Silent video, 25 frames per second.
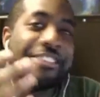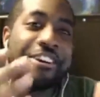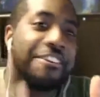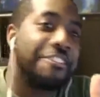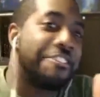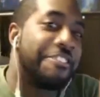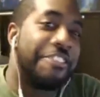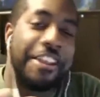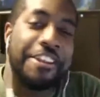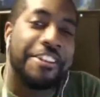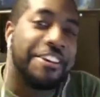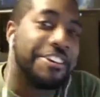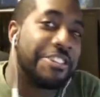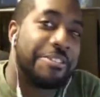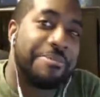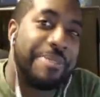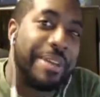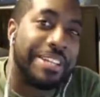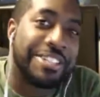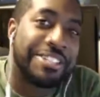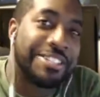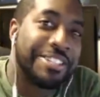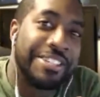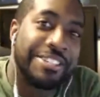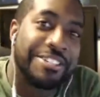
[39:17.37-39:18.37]
the other thing that doesn't
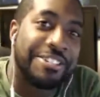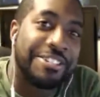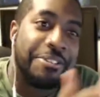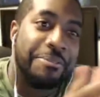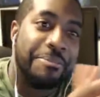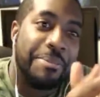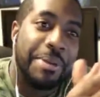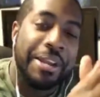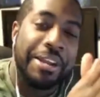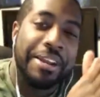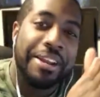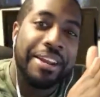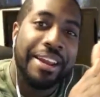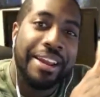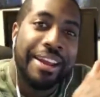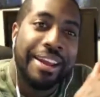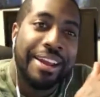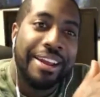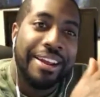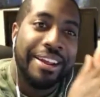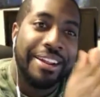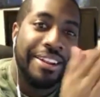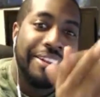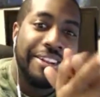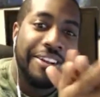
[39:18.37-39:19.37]
make sense to me.
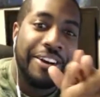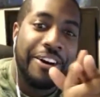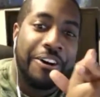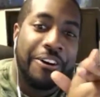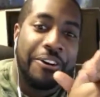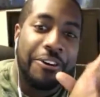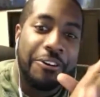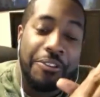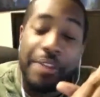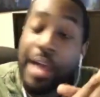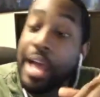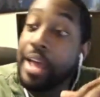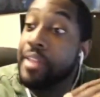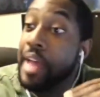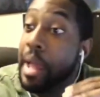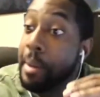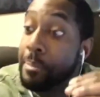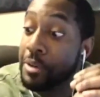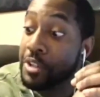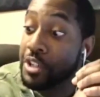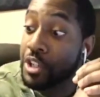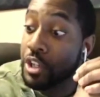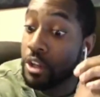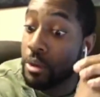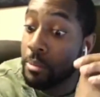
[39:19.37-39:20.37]
Oh,
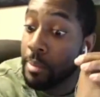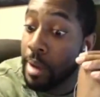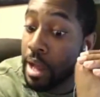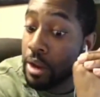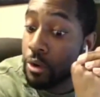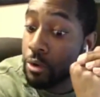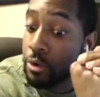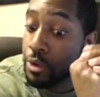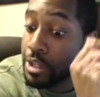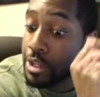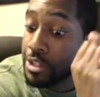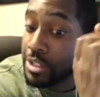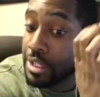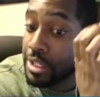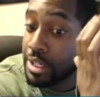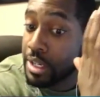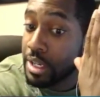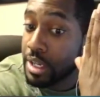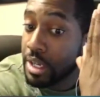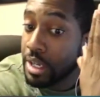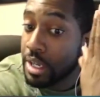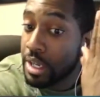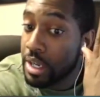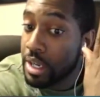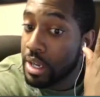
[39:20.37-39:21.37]
that particular model doesn't?
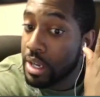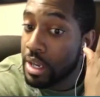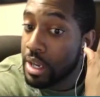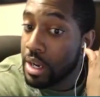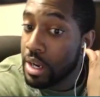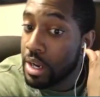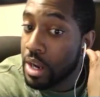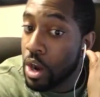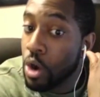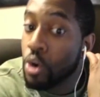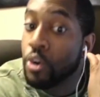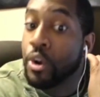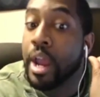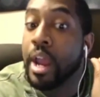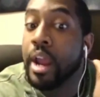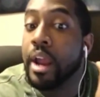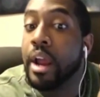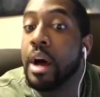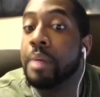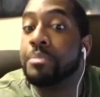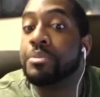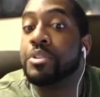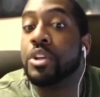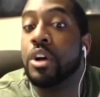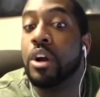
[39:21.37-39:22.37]
Okay,
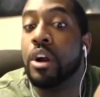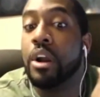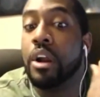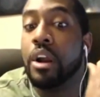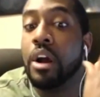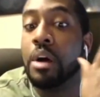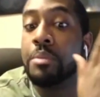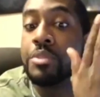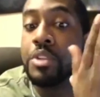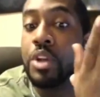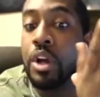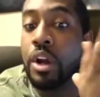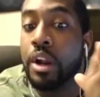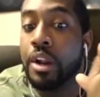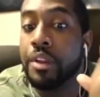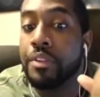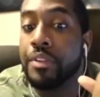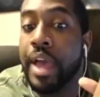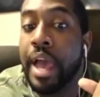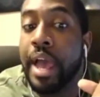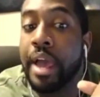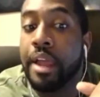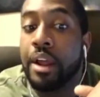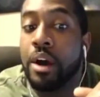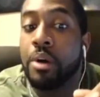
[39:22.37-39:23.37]
I'm sorry. I'm sorry.
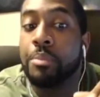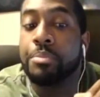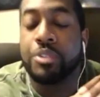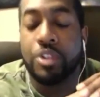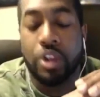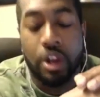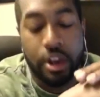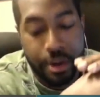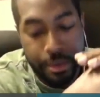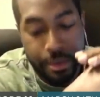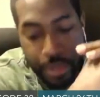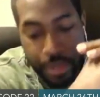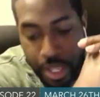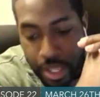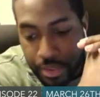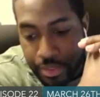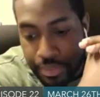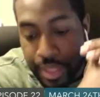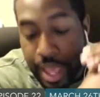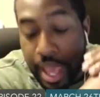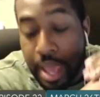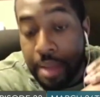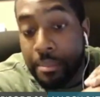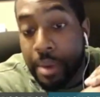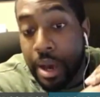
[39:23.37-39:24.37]
I'm sorry.
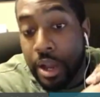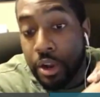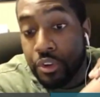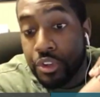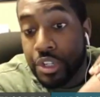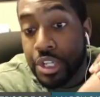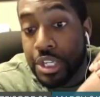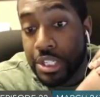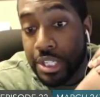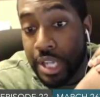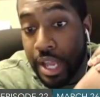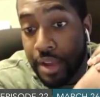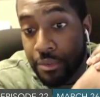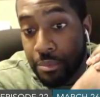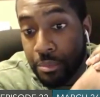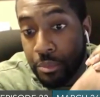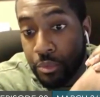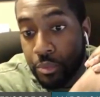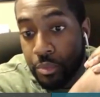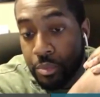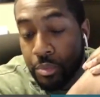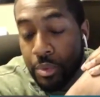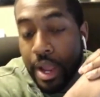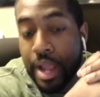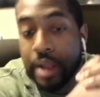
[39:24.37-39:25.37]
That model doesn't have a
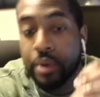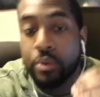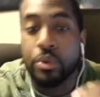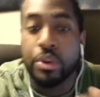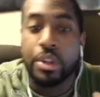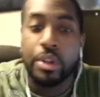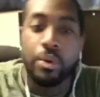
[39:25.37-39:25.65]
movable back.